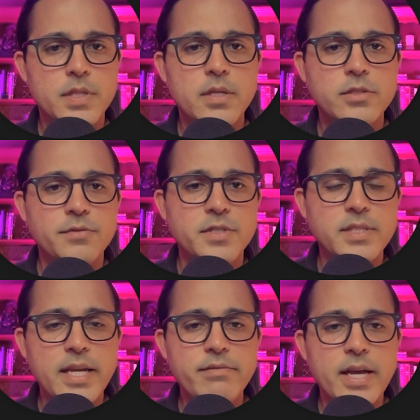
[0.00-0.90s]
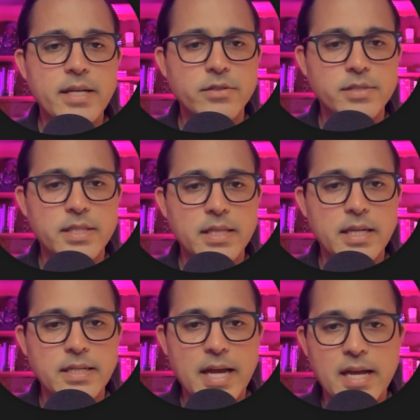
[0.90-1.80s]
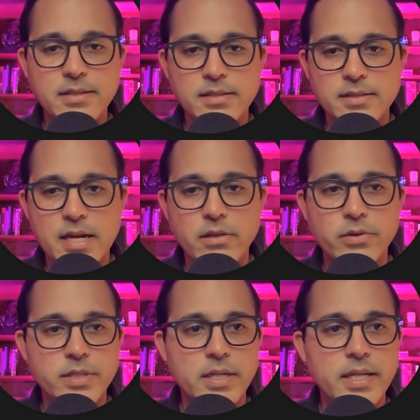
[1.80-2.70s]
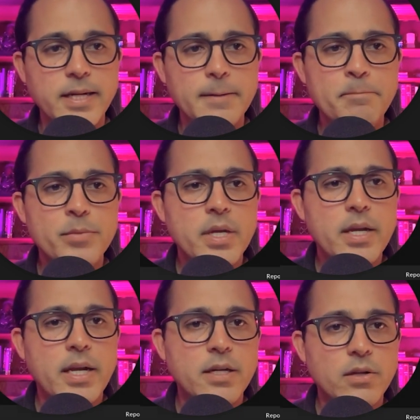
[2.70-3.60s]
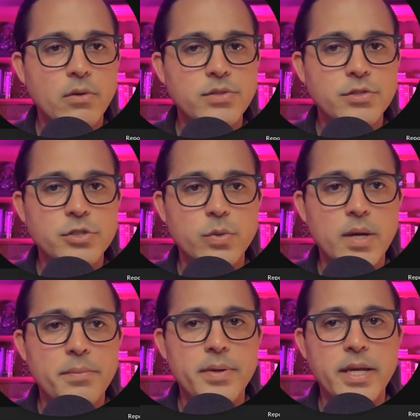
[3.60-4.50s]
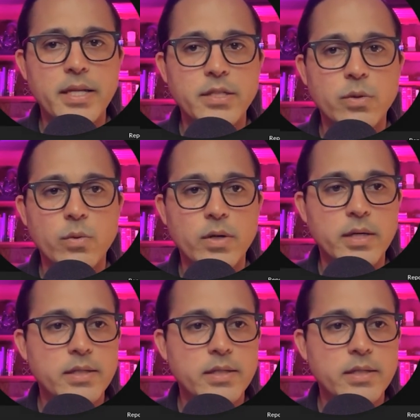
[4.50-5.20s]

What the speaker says: So if you save that, you'll see that that task is now loaded in here, and it'll also show up in your